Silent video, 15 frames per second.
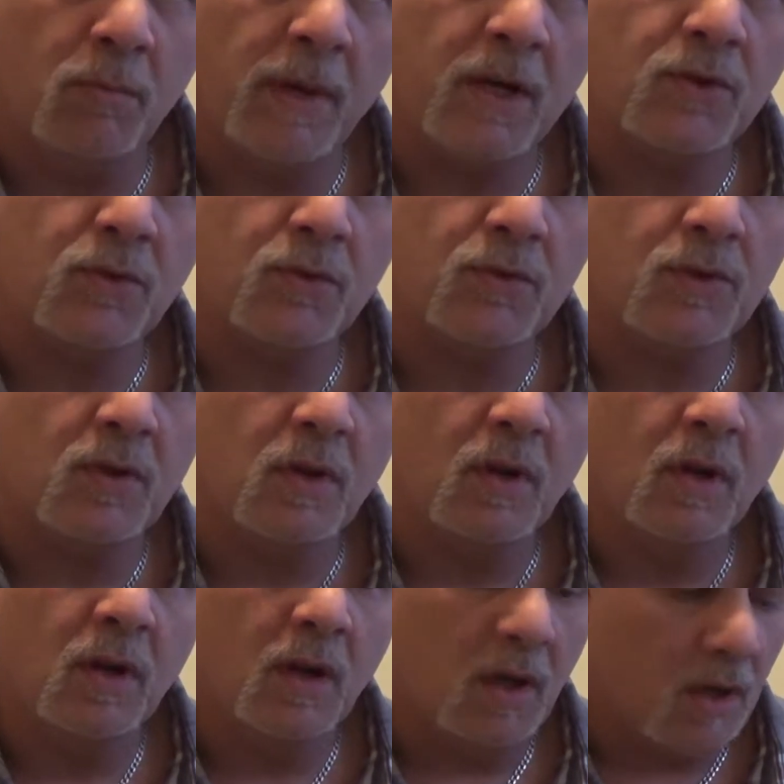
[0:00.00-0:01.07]
measures.
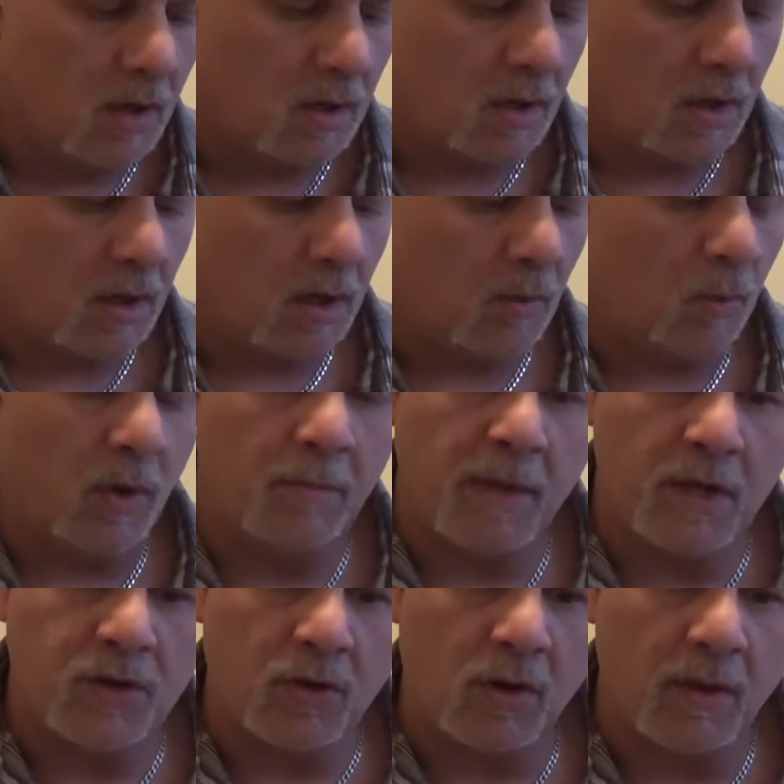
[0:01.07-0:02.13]
1
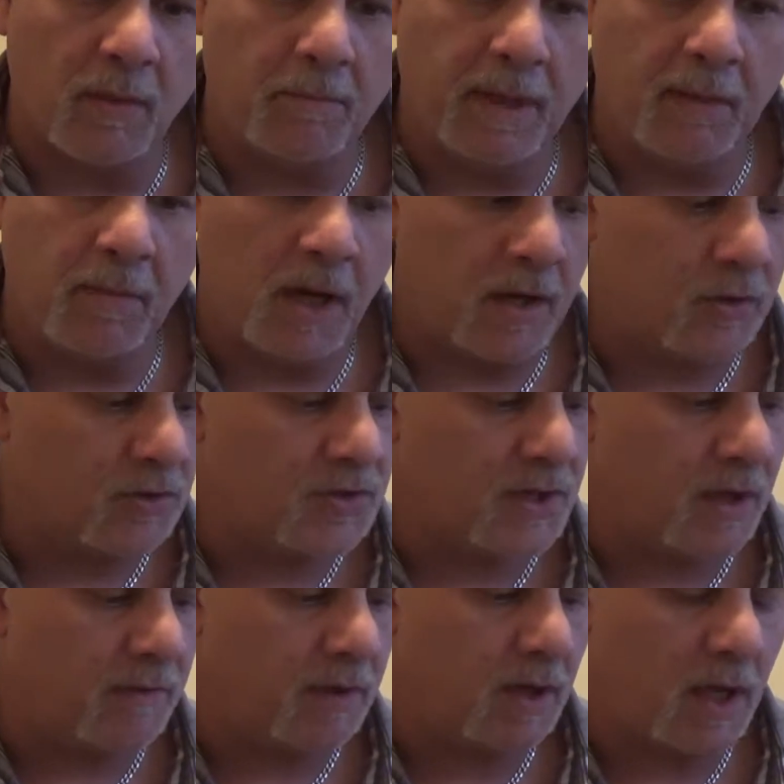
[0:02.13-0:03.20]
measure on the B minor
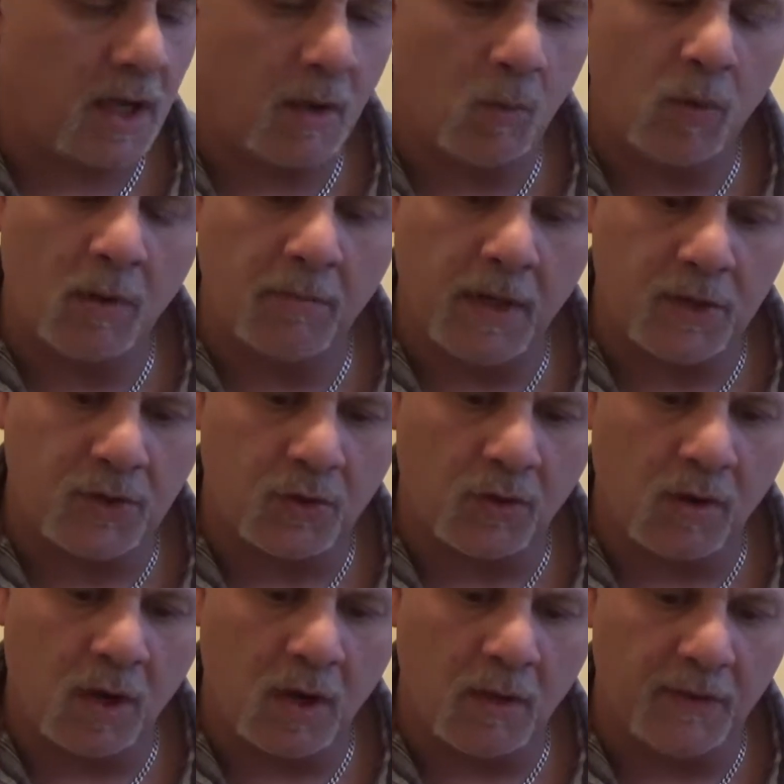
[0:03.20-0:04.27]
7 and 1 measure
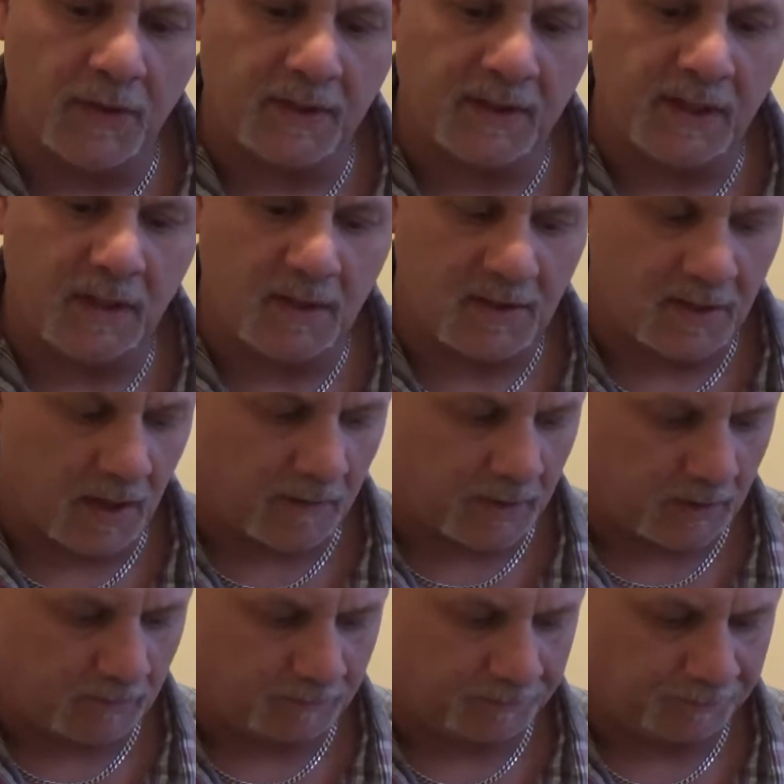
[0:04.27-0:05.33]
on the
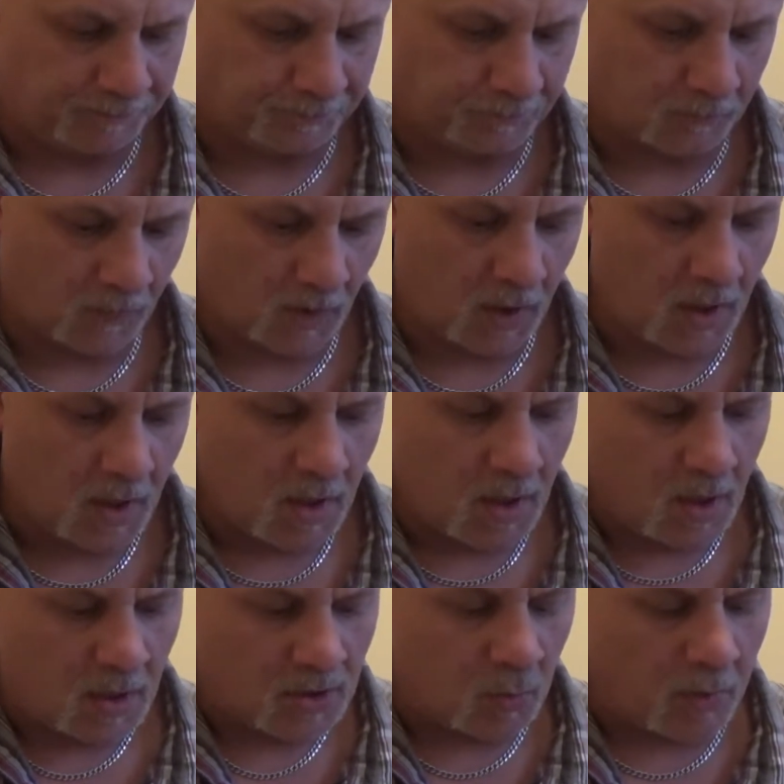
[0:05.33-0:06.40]

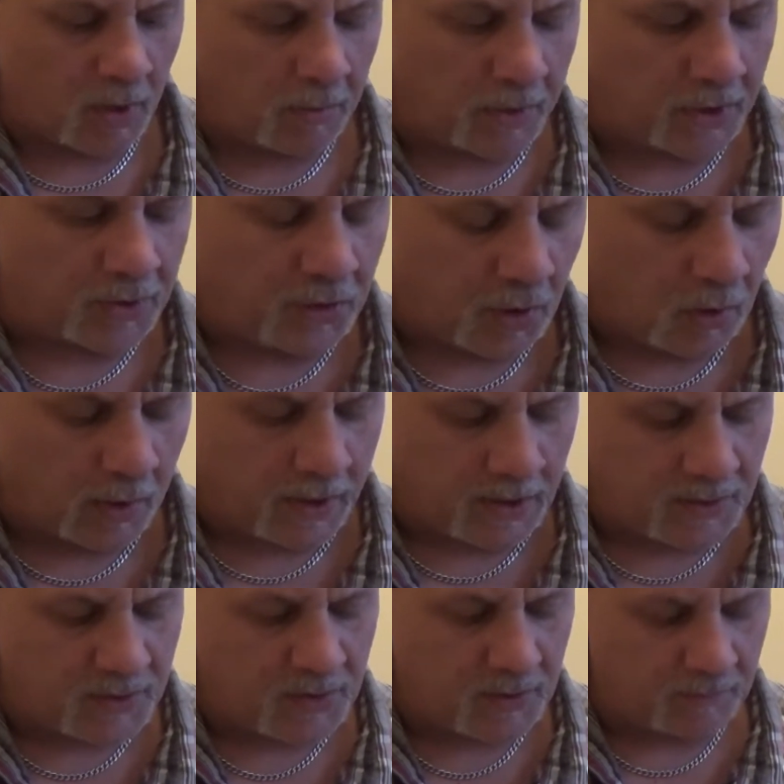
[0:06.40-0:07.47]
D7. So what I'm going to do
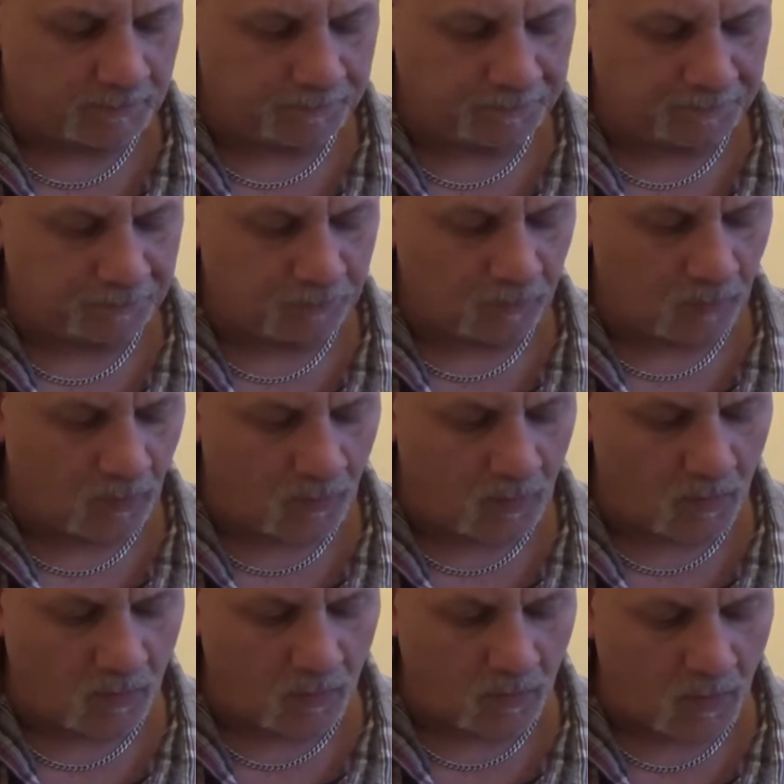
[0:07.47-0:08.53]
is
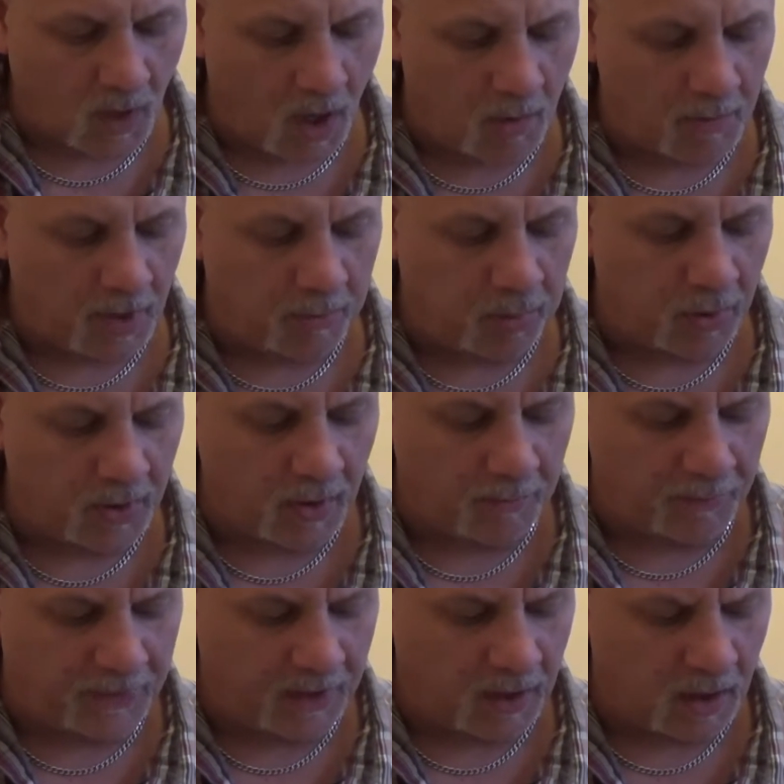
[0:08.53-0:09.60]
I'm going to put
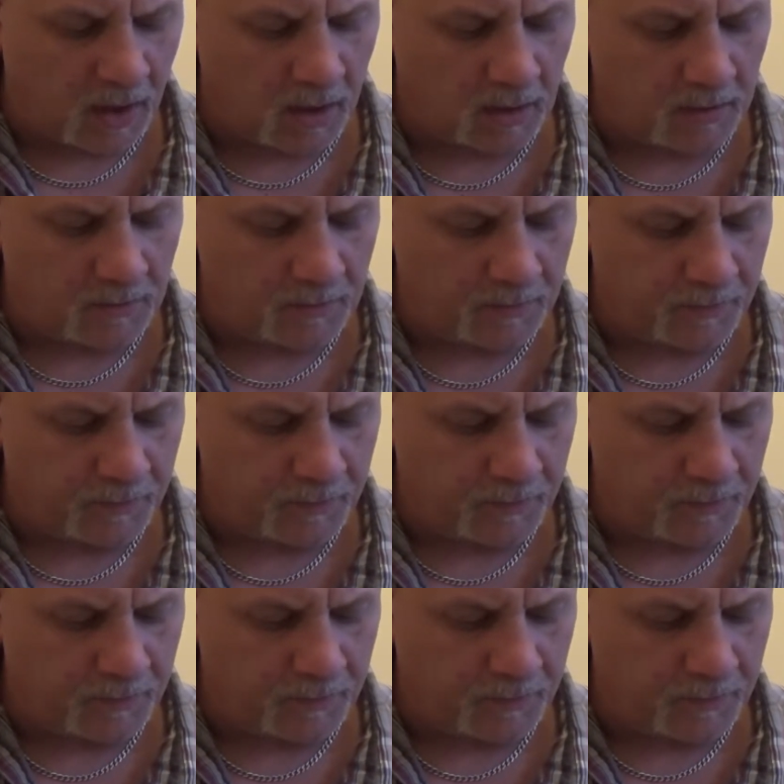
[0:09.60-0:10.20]
up the